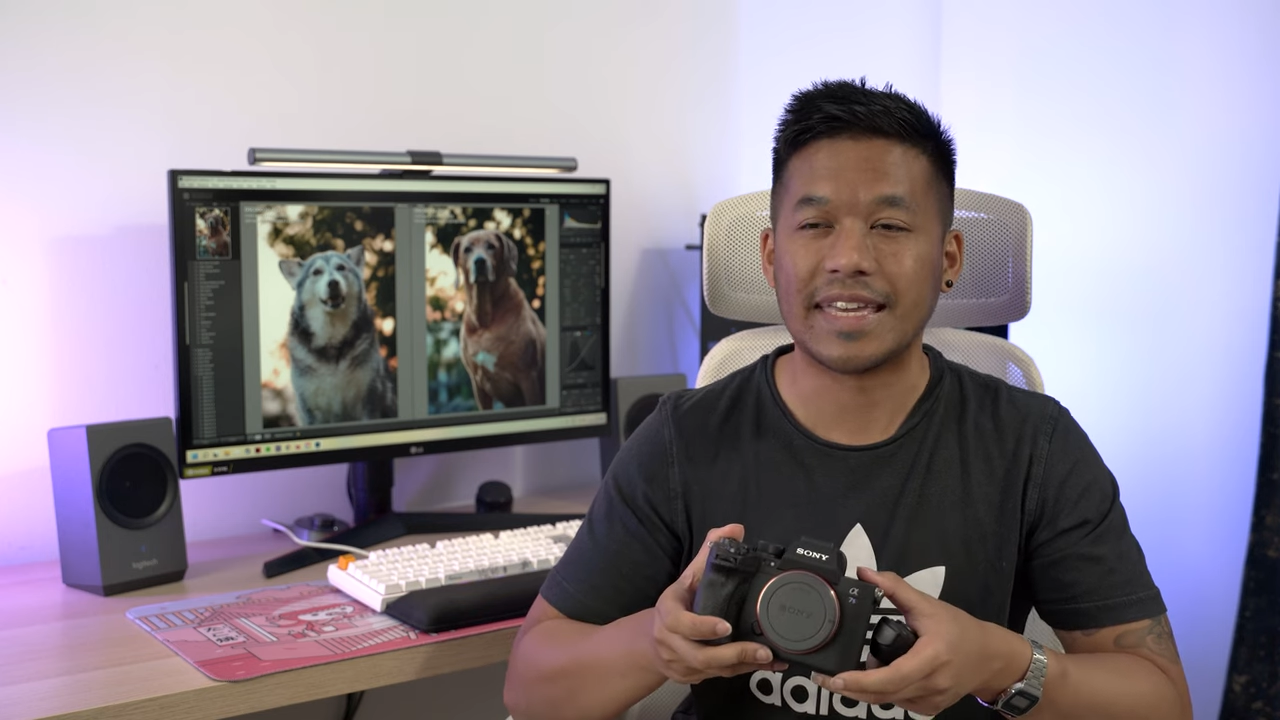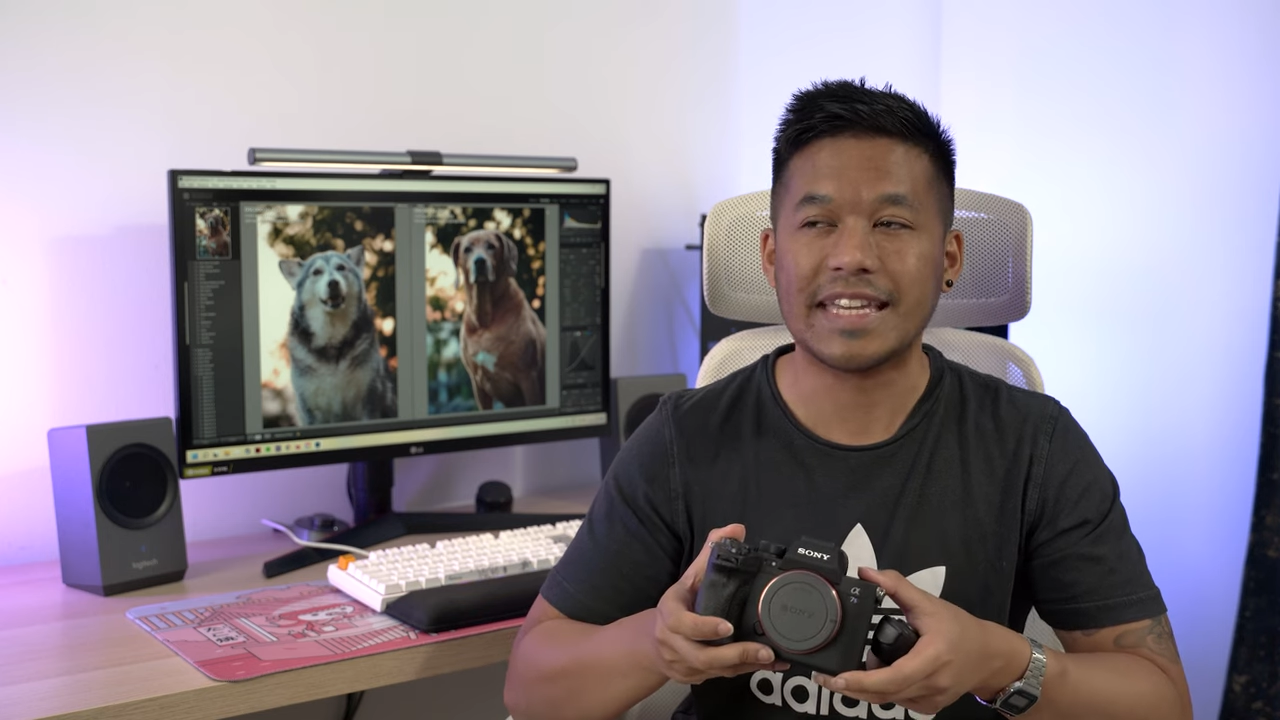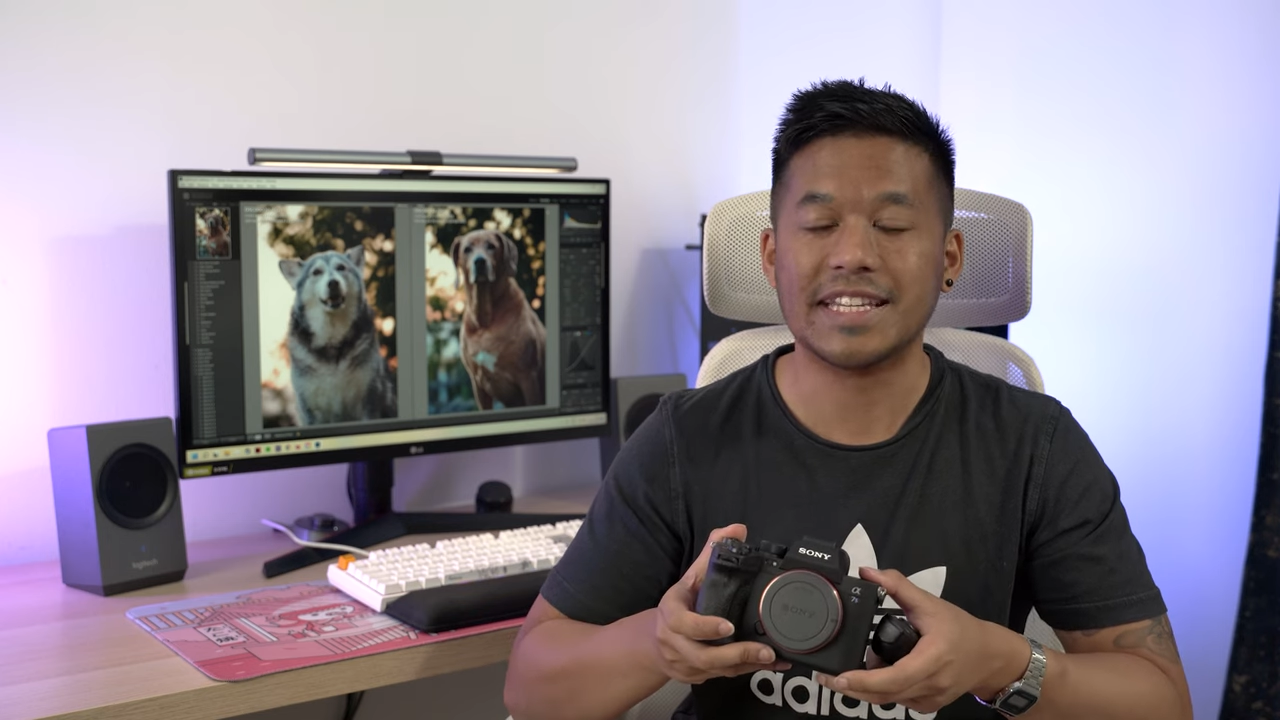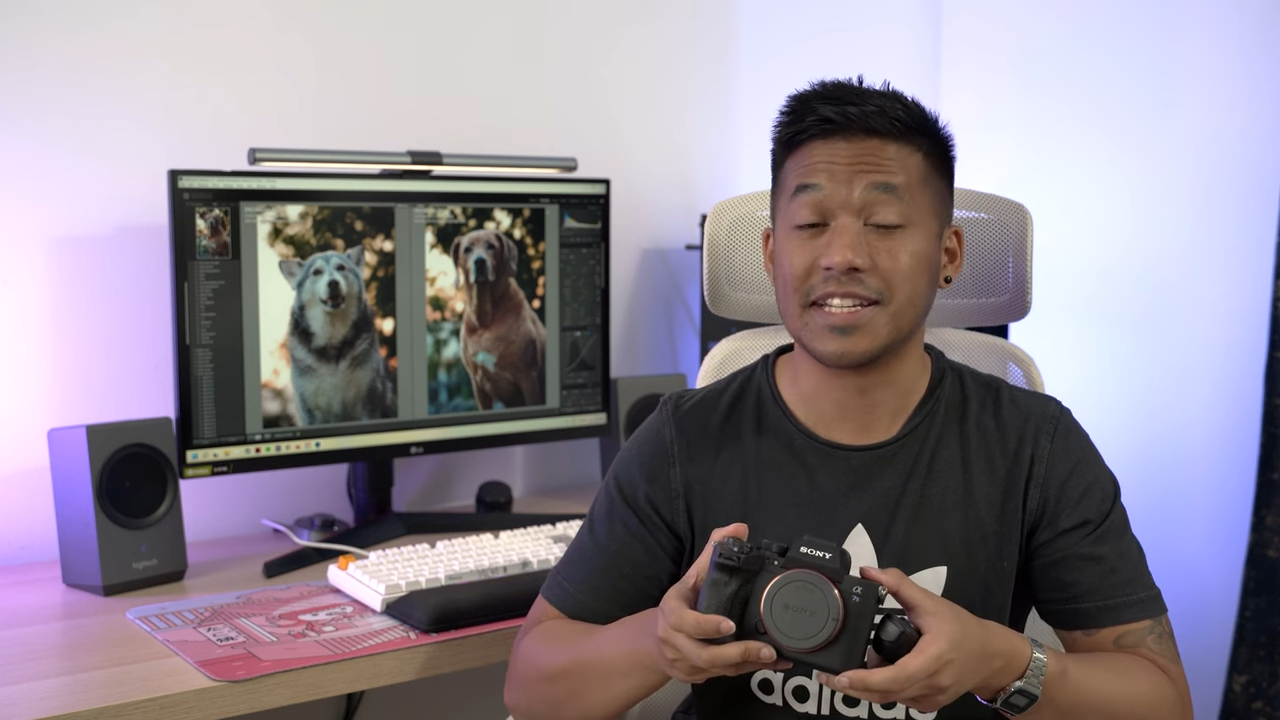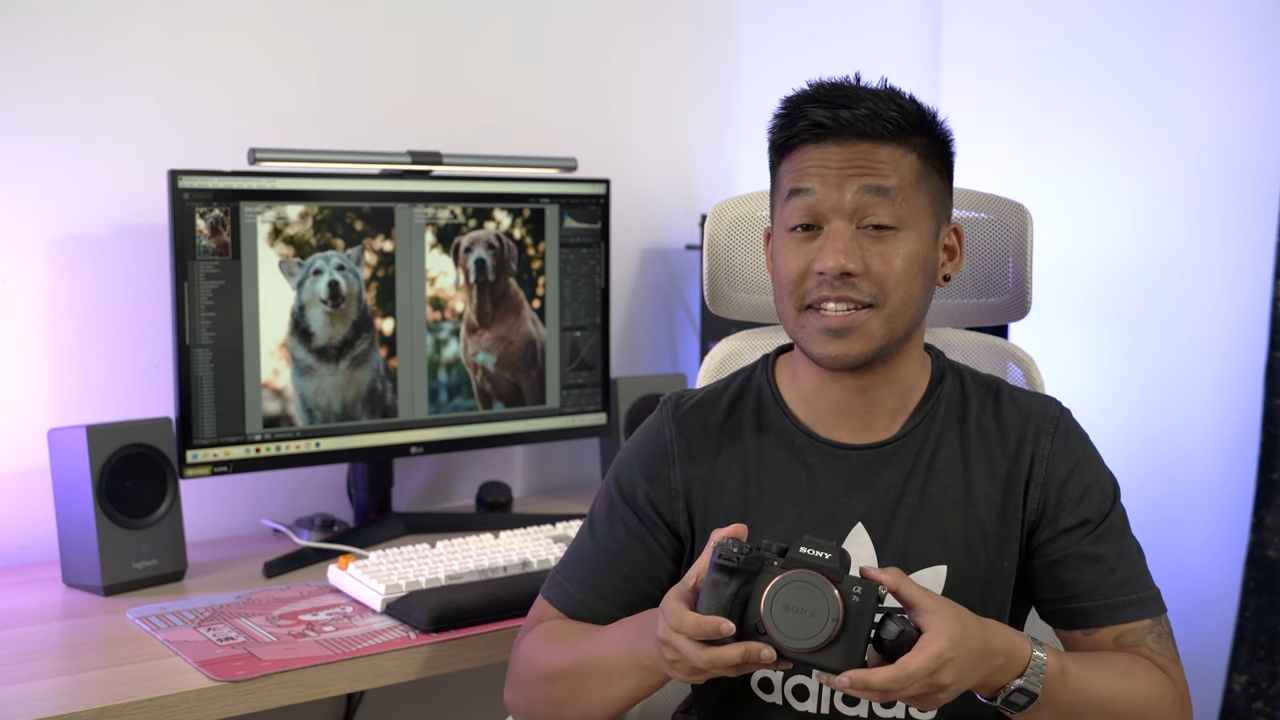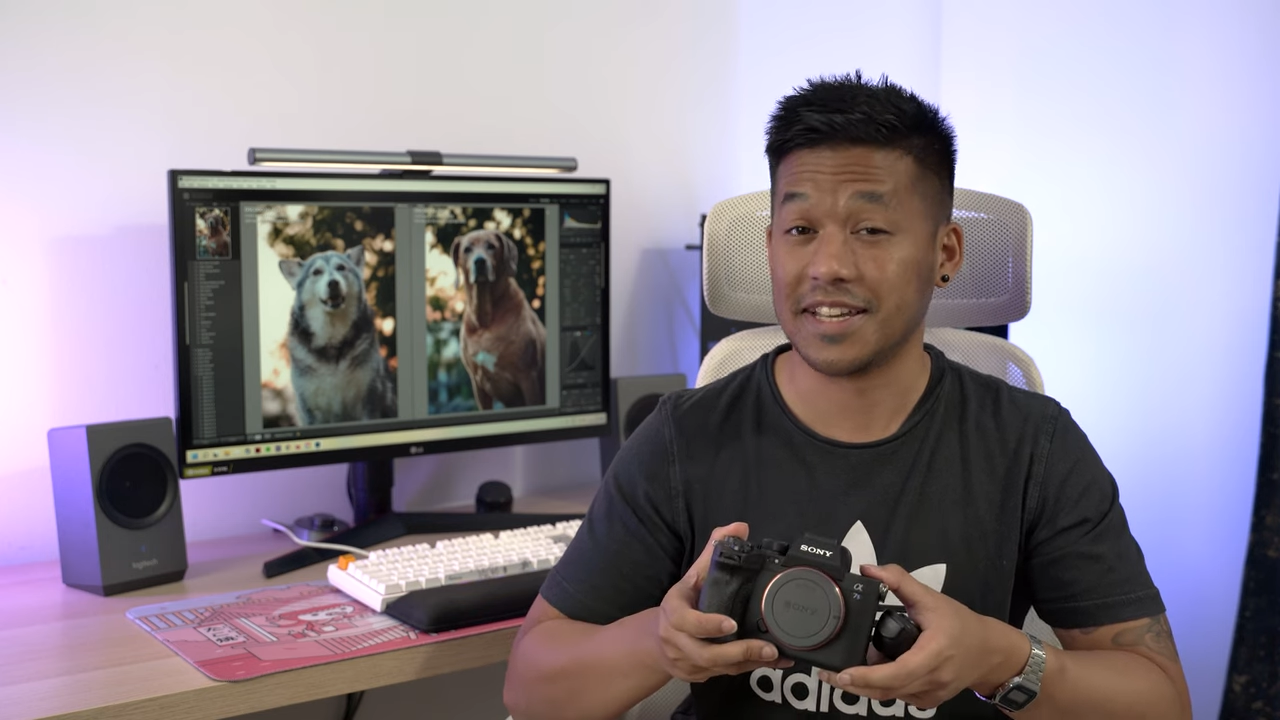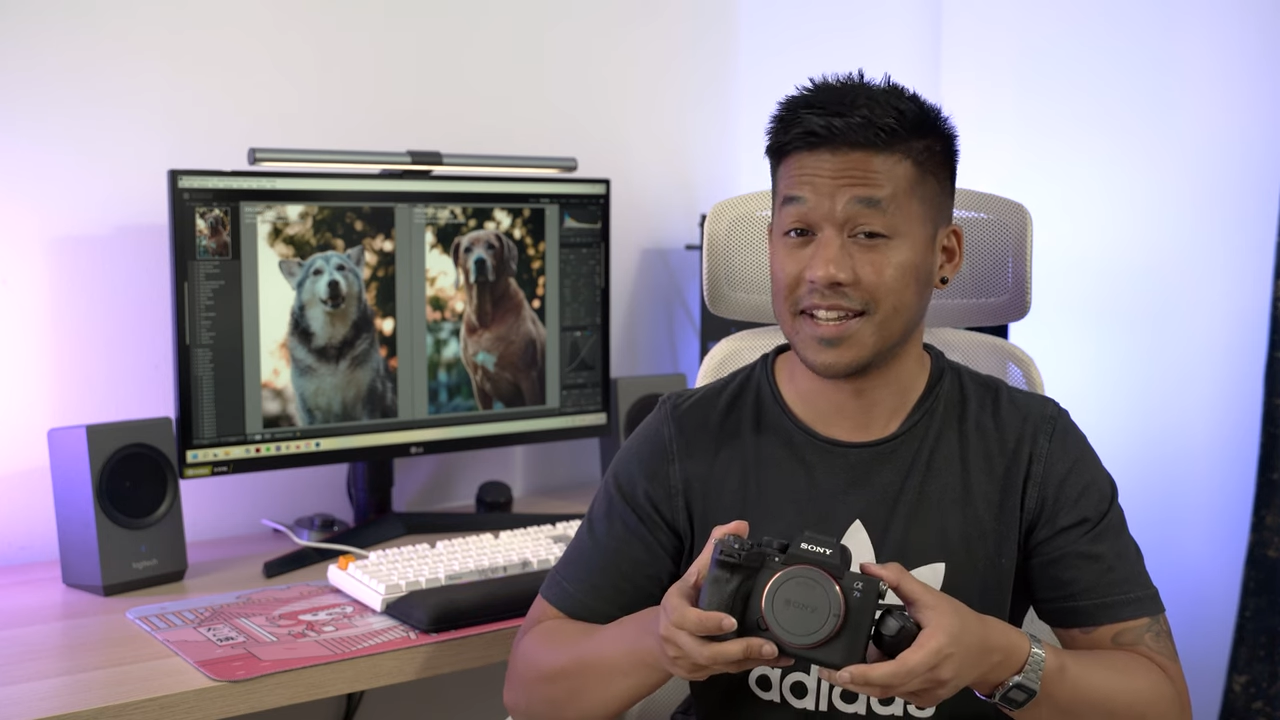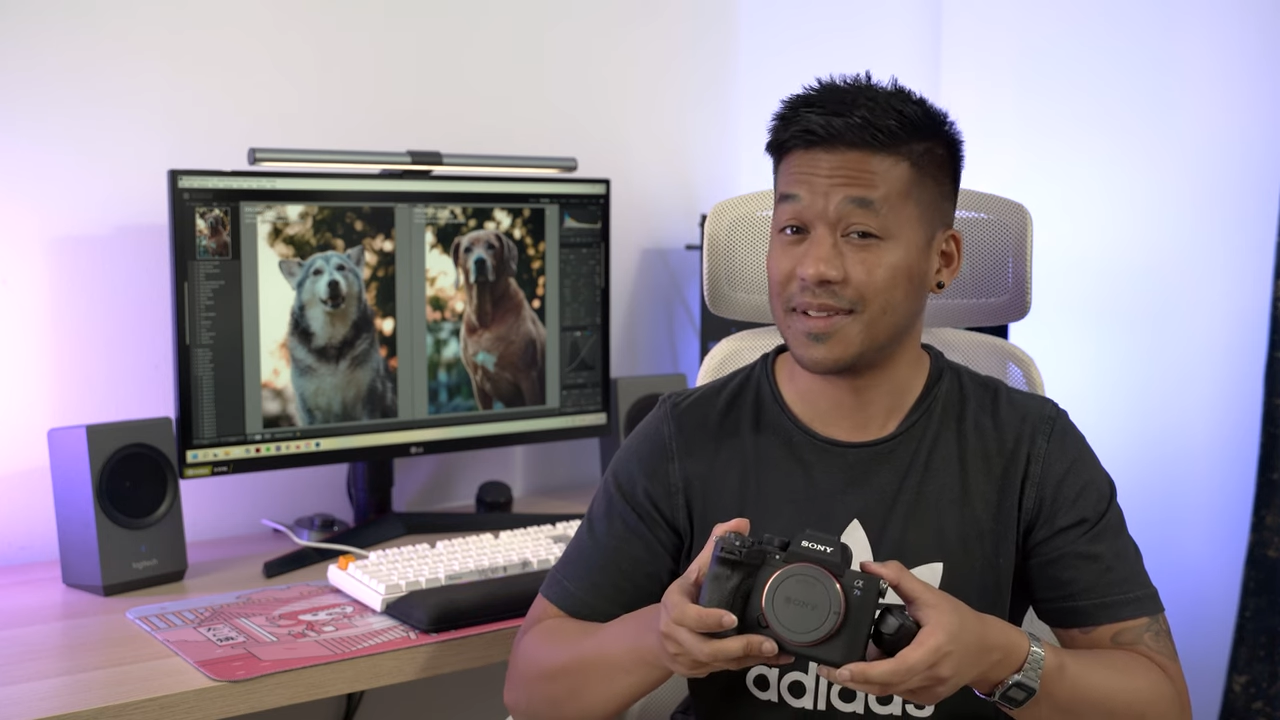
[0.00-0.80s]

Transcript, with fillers: heated